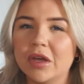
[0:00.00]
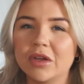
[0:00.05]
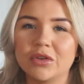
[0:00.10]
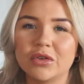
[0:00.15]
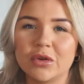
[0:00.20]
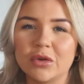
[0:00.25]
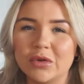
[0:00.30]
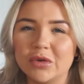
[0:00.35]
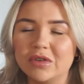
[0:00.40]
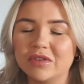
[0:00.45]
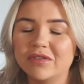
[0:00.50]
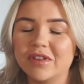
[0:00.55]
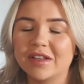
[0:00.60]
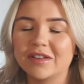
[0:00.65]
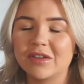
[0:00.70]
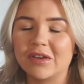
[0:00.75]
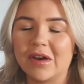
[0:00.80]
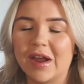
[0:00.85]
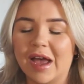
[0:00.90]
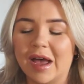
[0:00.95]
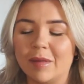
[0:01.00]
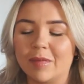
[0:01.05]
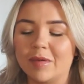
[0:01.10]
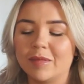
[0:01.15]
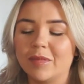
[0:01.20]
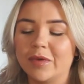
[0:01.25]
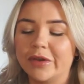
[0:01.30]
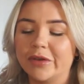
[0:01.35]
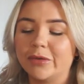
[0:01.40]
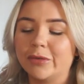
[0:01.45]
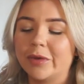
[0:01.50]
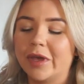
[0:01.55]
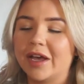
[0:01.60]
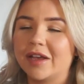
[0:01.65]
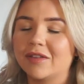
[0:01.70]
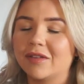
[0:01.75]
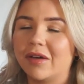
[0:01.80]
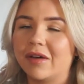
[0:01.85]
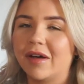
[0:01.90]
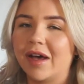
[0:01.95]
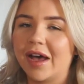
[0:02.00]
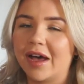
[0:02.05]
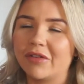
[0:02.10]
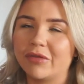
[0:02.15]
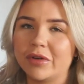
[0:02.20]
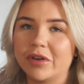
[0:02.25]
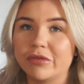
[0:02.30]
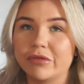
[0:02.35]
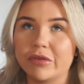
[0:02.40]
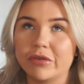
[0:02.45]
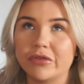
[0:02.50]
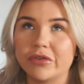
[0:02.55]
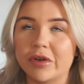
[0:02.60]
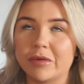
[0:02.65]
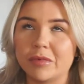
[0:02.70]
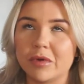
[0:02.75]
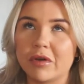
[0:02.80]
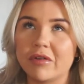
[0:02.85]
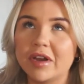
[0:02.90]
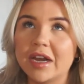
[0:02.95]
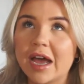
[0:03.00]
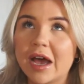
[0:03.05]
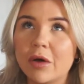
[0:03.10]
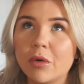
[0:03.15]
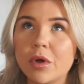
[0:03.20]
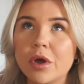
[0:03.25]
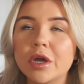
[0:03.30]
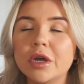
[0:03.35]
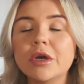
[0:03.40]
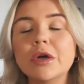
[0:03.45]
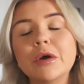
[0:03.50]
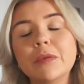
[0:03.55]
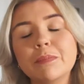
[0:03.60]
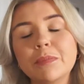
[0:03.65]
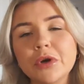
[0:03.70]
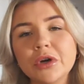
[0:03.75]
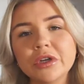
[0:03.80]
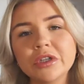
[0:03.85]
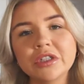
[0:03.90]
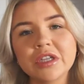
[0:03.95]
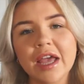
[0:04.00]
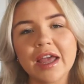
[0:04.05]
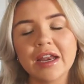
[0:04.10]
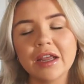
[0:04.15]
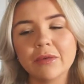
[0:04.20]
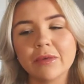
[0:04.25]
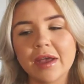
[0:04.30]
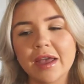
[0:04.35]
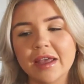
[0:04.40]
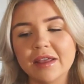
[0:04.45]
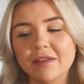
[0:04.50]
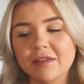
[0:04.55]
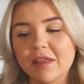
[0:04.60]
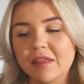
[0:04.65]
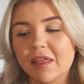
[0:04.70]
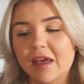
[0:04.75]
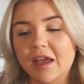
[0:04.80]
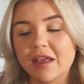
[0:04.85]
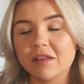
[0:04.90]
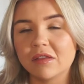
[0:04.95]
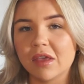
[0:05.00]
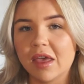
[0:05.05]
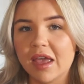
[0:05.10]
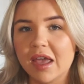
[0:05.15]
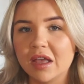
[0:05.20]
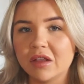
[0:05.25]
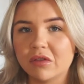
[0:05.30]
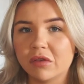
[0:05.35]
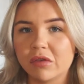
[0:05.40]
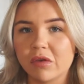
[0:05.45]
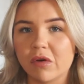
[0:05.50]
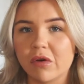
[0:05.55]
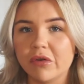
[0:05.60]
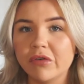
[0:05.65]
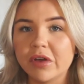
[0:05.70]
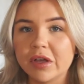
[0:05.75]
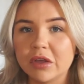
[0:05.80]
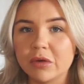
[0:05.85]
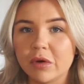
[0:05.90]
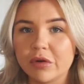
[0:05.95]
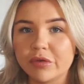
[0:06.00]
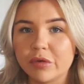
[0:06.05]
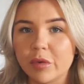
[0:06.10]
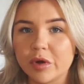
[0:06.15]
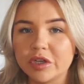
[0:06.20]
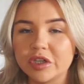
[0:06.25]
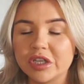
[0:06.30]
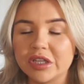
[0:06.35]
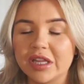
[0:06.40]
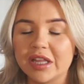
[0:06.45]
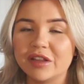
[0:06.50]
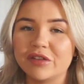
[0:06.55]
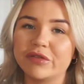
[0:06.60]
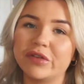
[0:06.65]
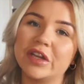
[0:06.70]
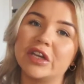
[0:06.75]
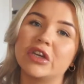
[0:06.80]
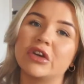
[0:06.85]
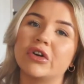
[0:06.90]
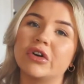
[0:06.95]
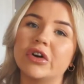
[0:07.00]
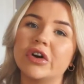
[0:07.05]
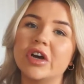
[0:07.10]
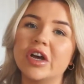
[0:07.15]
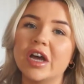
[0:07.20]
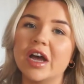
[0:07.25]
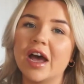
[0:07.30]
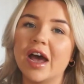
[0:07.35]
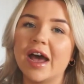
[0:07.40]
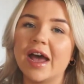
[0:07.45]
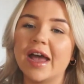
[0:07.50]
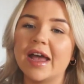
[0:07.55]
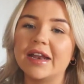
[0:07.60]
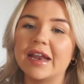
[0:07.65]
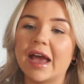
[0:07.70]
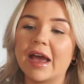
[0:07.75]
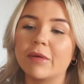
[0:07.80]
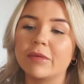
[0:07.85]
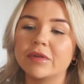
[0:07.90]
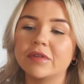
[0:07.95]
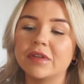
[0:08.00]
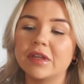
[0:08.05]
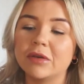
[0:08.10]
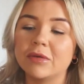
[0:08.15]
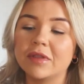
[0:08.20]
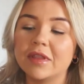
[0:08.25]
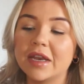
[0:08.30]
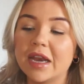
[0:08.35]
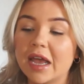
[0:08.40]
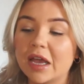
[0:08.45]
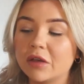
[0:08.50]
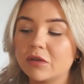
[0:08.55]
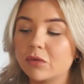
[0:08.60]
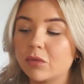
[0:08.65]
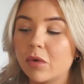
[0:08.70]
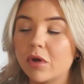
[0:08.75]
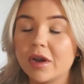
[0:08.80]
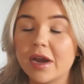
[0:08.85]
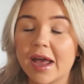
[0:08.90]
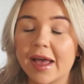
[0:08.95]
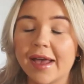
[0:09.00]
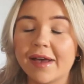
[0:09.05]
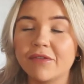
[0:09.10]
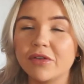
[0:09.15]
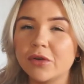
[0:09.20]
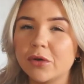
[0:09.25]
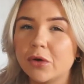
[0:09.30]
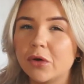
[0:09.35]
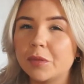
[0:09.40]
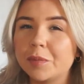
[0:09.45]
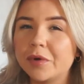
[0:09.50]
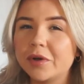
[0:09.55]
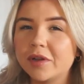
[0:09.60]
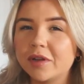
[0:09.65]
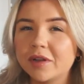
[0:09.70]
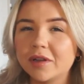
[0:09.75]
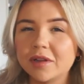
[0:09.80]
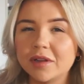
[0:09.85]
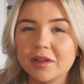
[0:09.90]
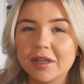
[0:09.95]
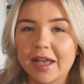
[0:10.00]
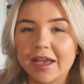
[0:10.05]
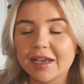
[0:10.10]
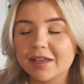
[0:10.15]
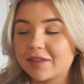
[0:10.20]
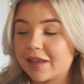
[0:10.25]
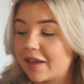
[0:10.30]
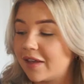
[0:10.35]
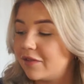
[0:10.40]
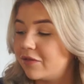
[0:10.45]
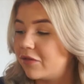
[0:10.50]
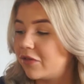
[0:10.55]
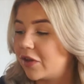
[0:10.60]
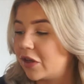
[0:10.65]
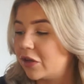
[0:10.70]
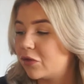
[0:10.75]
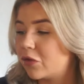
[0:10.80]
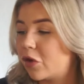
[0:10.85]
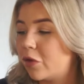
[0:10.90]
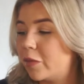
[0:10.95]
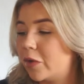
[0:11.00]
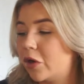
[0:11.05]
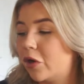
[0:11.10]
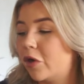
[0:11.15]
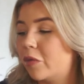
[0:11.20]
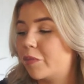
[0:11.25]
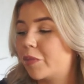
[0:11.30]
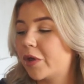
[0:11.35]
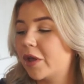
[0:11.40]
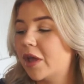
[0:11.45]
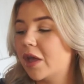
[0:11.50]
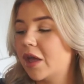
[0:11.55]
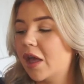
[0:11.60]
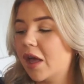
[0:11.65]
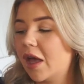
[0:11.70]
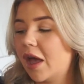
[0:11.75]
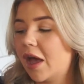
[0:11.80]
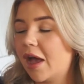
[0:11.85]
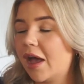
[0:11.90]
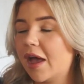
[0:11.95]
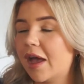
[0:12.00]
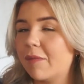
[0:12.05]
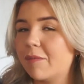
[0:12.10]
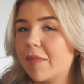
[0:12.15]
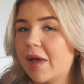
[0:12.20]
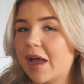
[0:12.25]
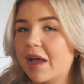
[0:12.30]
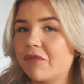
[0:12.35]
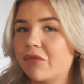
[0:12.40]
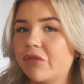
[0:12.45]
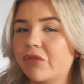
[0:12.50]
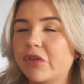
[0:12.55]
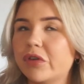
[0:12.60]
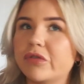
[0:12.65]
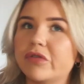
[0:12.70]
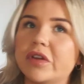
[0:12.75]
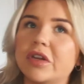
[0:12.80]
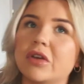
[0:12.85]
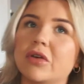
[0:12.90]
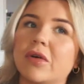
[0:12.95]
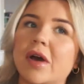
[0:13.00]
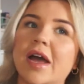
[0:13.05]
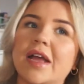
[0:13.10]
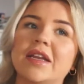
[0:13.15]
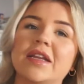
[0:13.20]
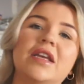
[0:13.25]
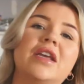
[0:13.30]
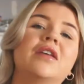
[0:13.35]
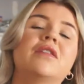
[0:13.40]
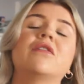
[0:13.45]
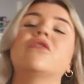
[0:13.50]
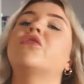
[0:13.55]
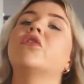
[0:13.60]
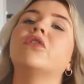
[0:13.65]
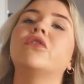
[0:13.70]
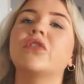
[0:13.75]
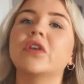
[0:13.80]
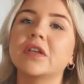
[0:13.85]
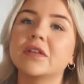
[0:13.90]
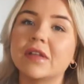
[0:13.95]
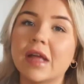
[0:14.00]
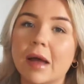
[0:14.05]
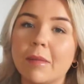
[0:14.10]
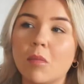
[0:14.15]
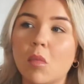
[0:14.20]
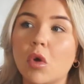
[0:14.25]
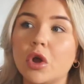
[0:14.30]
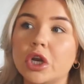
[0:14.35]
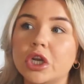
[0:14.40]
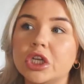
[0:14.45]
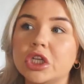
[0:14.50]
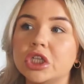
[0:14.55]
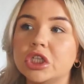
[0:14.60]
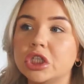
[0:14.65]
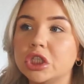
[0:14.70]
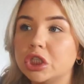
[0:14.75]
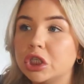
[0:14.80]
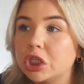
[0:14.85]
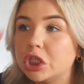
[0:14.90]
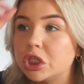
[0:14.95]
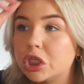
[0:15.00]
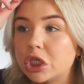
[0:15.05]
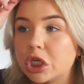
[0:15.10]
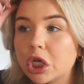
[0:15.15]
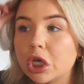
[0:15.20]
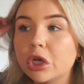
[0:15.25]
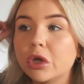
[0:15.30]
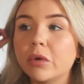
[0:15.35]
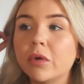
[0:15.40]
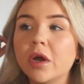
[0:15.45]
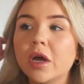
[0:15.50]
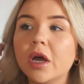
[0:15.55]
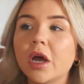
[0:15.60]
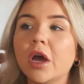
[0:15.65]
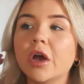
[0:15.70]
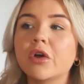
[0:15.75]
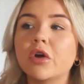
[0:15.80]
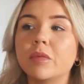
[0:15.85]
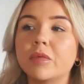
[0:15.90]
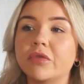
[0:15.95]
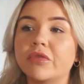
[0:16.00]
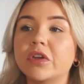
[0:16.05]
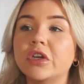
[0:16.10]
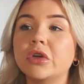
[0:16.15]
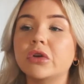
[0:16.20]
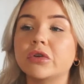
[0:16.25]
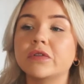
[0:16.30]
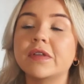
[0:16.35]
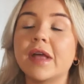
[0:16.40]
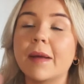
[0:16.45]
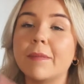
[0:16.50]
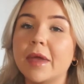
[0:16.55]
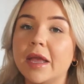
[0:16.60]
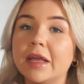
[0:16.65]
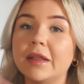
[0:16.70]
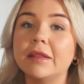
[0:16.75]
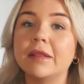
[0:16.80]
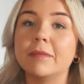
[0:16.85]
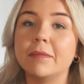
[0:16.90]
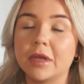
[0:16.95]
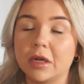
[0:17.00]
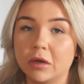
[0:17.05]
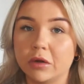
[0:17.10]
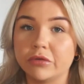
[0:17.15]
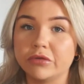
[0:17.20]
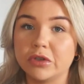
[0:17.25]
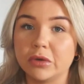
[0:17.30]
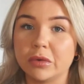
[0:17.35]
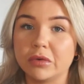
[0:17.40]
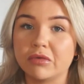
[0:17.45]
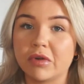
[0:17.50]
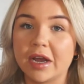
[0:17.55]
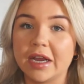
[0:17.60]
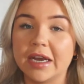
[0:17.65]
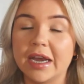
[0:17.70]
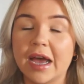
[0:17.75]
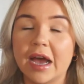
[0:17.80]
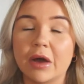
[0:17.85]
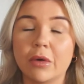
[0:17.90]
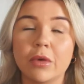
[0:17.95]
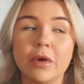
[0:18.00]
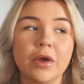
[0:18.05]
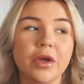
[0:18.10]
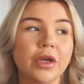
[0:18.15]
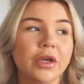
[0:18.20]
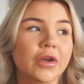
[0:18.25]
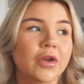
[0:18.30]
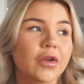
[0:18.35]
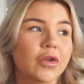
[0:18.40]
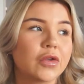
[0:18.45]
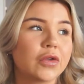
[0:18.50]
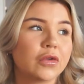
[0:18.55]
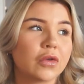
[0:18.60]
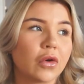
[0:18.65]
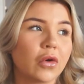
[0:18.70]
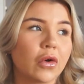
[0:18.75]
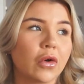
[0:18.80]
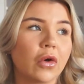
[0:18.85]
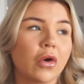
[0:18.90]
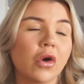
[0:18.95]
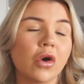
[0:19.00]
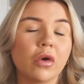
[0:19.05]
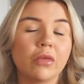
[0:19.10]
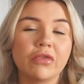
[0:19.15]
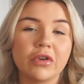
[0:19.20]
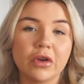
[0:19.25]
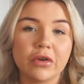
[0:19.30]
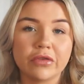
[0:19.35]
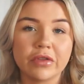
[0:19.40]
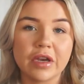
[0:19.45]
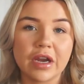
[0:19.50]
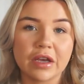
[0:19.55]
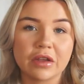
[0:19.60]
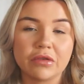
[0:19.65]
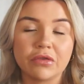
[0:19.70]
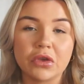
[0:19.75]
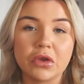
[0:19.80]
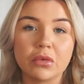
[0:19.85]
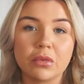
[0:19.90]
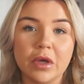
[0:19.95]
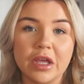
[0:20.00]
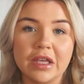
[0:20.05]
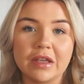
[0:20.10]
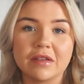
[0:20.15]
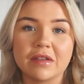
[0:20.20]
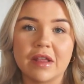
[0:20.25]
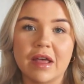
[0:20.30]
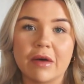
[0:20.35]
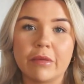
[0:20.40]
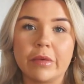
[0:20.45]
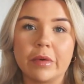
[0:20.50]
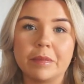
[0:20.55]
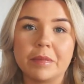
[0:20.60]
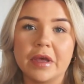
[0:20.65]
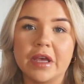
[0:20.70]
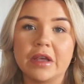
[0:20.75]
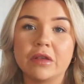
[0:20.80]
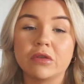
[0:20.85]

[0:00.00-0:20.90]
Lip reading: Don't know if that's going to happen because we are sort of halfway through February now. But anyways, that is it. So thank you all for watching this video and I will see you in the next one. I have a couple exciting things coming up. I have a few video ideas, a few things that I'm wanting to do, a couple videos that I'm in the middle of doing right now. So hopefully over the next few weeks there will be